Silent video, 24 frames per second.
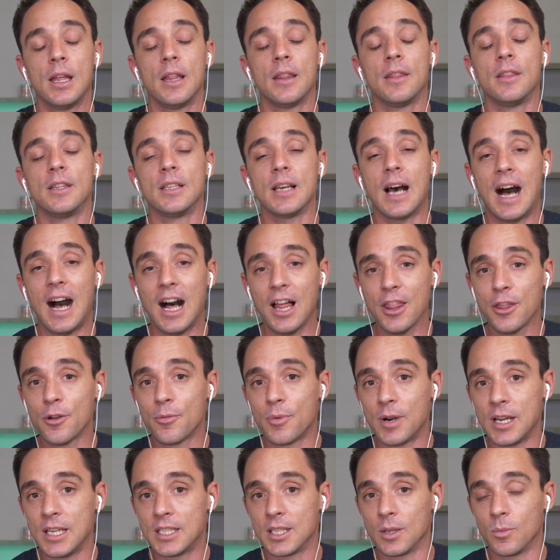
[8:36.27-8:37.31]
The other
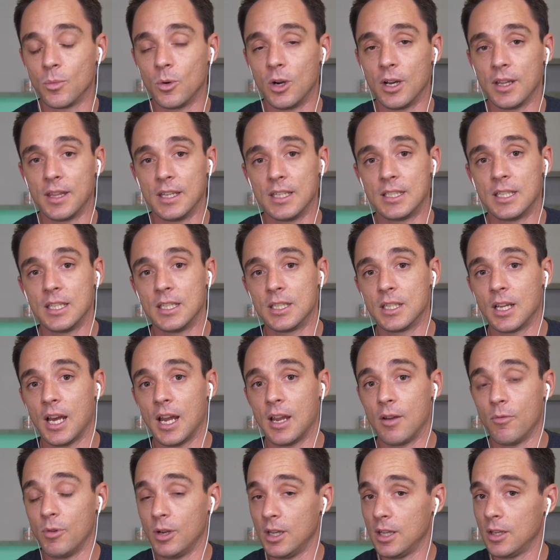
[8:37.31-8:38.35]
reason why this is
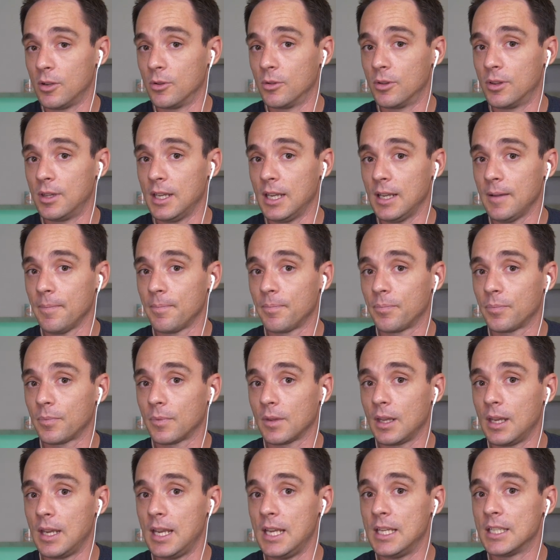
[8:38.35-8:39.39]
a really good thing
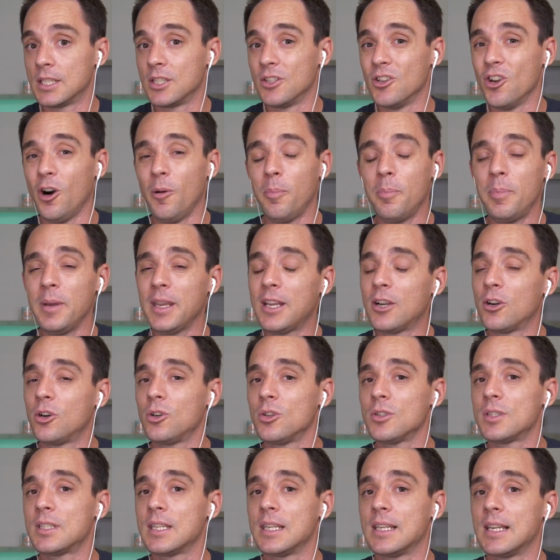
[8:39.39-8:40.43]
is not
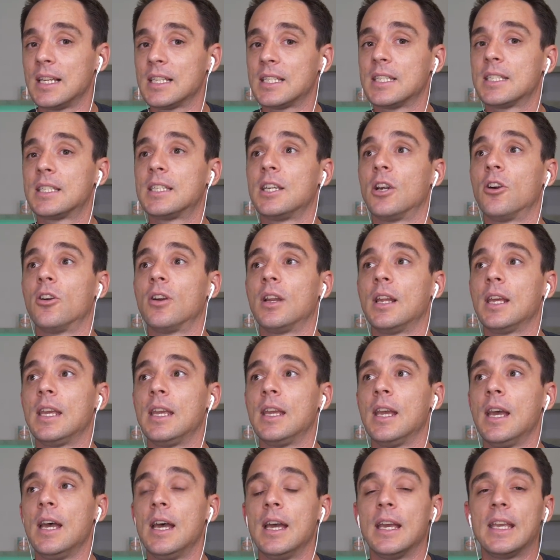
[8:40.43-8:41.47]
because it
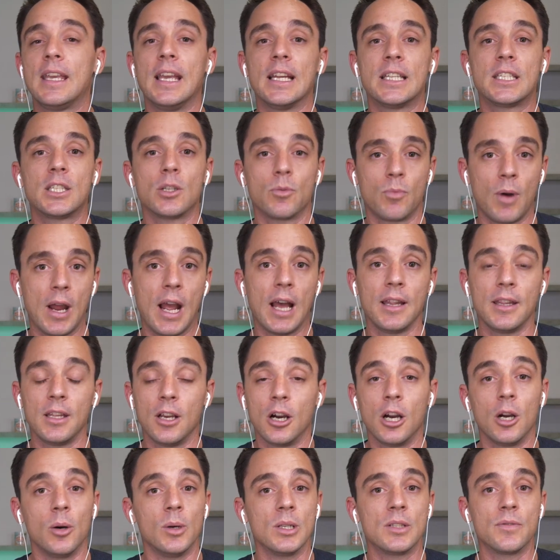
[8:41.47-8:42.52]
necessarily gets around the
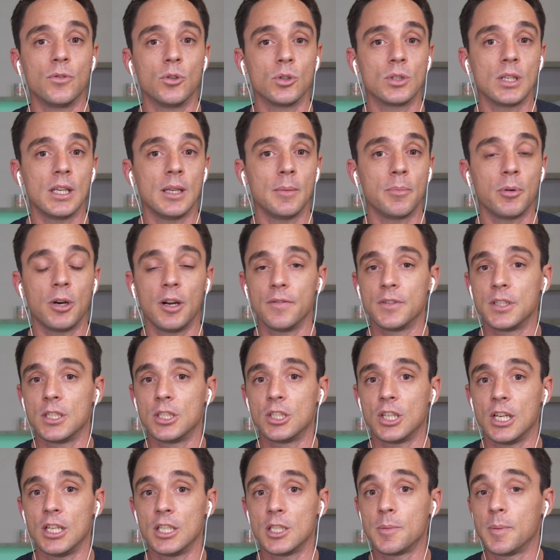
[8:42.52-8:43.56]
iOS 14 privacy
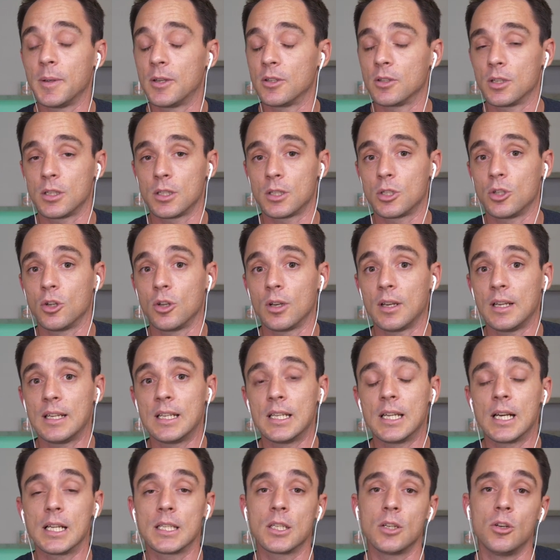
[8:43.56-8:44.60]
changes, because it certainly
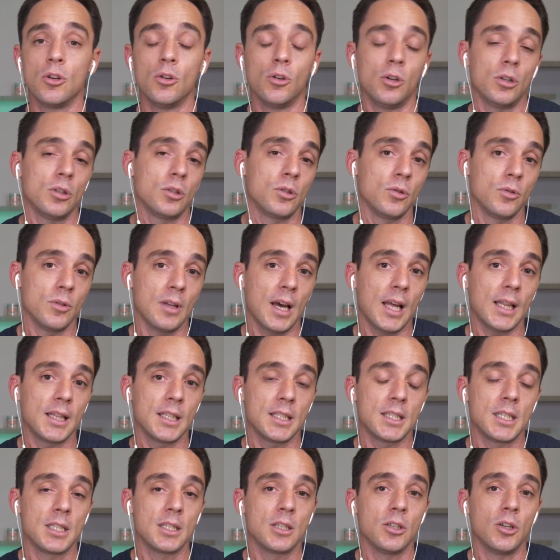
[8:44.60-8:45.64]
does not do that.
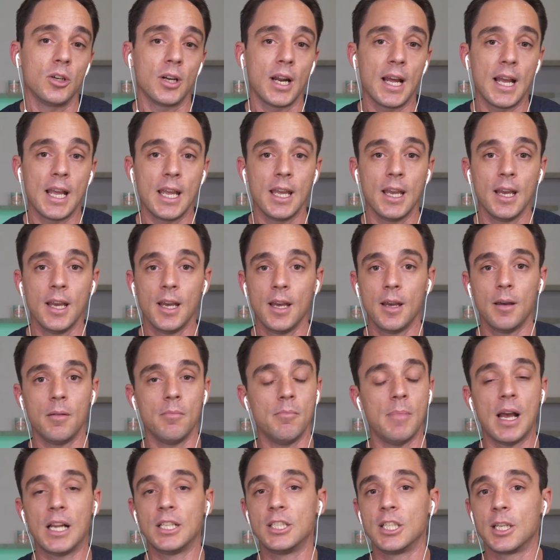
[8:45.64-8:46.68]
This is not a
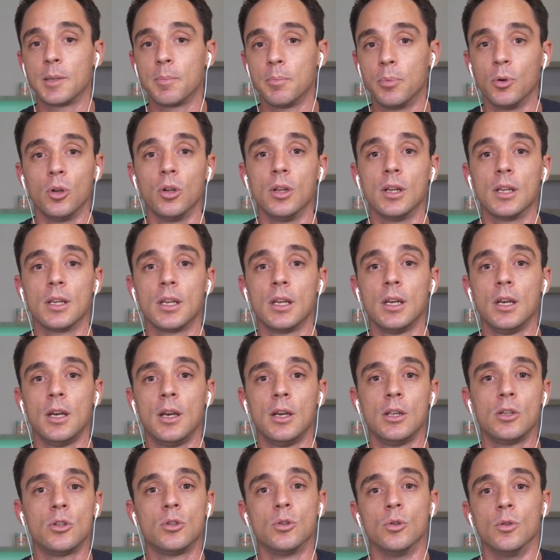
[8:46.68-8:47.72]
magic bullet
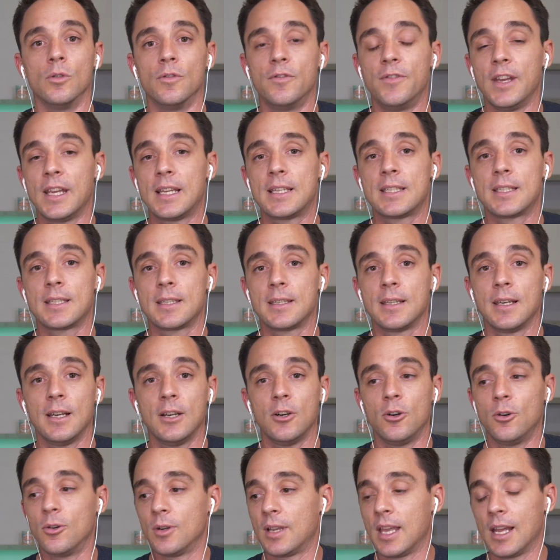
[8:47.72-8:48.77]
to fix
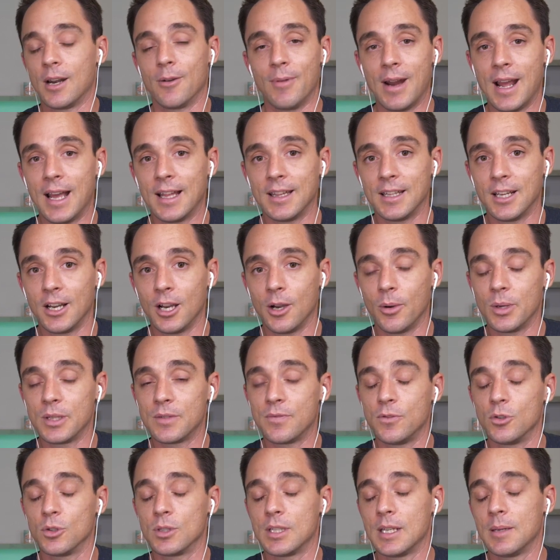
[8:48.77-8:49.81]
or get around the iOS
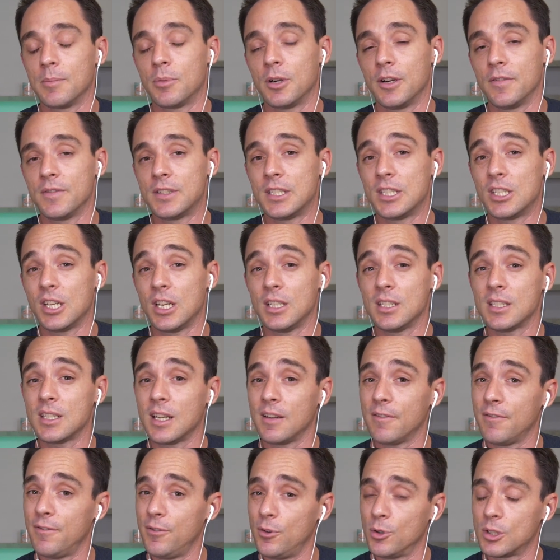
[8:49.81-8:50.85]
14 privacy changes,
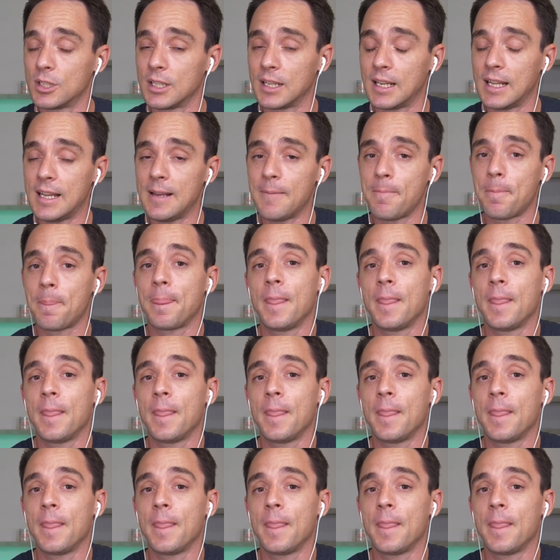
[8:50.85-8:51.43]
unfortunately.